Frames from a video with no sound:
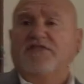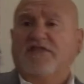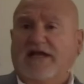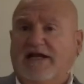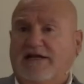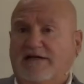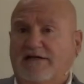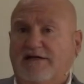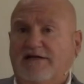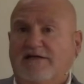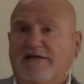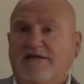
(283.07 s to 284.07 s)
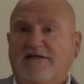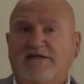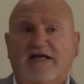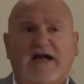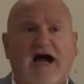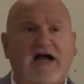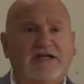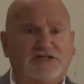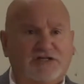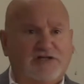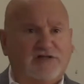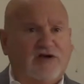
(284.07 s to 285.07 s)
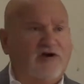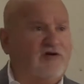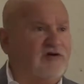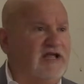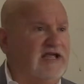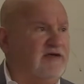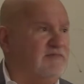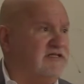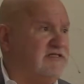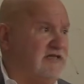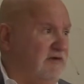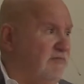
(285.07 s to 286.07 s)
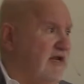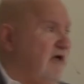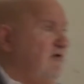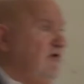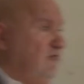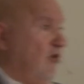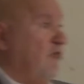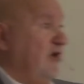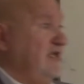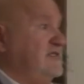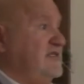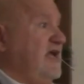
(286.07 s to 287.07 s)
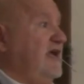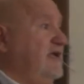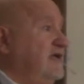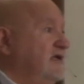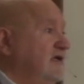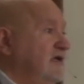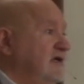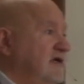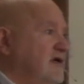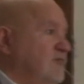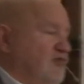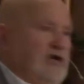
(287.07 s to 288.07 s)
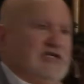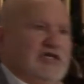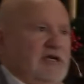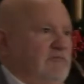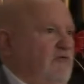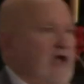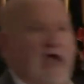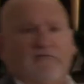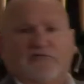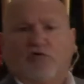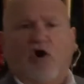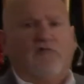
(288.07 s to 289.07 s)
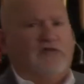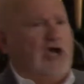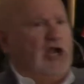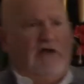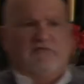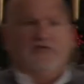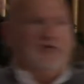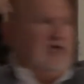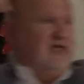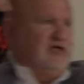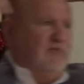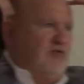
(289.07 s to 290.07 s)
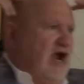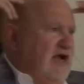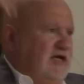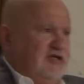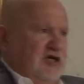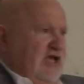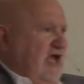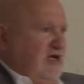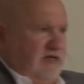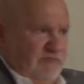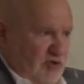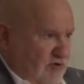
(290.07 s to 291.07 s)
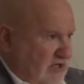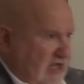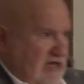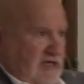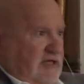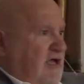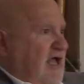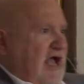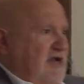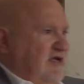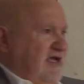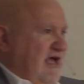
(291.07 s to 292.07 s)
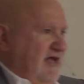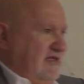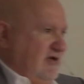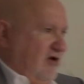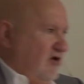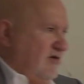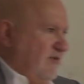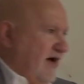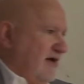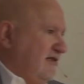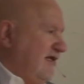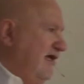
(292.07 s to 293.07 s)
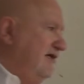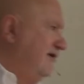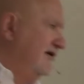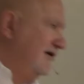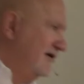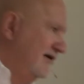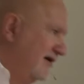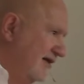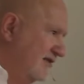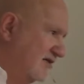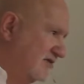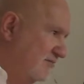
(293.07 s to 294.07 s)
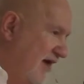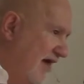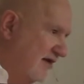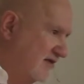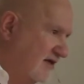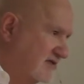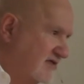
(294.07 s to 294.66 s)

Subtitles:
thing that I should learn here in seminary? What would he say? Preaching. But after all, if you've got everything in your brain and you can't communicate it and you can't talk about it, then it doesn't matter, does